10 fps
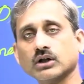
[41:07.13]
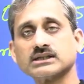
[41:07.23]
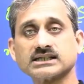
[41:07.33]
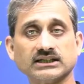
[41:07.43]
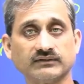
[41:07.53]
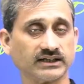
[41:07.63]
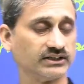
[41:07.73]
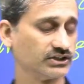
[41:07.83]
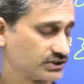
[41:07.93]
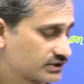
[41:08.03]
significant
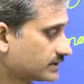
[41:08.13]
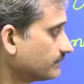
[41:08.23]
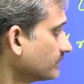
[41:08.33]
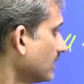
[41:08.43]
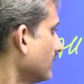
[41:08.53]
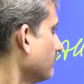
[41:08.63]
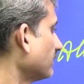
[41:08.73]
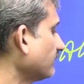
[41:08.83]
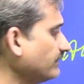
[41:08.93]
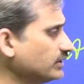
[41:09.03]
digits. But
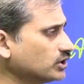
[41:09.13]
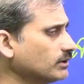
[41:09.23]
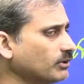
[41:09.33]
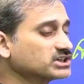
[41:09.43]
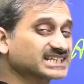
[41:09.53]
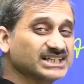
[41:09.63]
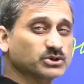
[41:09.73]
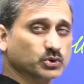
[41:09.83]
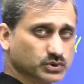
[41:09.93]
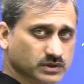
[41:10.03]
when we talk about
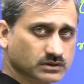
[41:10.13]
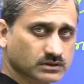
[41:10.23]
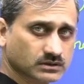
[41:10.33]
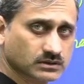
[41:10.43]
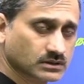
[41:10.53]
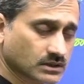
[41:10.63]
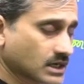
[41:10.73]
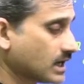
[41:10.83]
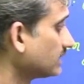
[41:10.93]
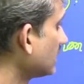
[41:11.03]
zeros,
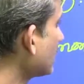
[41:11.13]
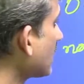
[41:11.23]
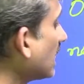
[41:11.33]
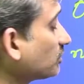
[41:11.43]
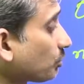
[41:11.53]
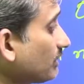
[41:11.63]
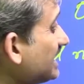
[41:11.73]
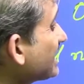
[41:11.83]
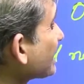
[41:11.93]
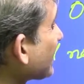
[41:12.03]
there are three
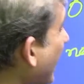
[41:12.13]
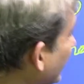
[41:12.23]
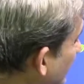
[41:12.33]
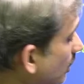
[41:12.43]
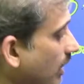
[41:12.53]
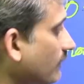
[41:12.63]
kinds of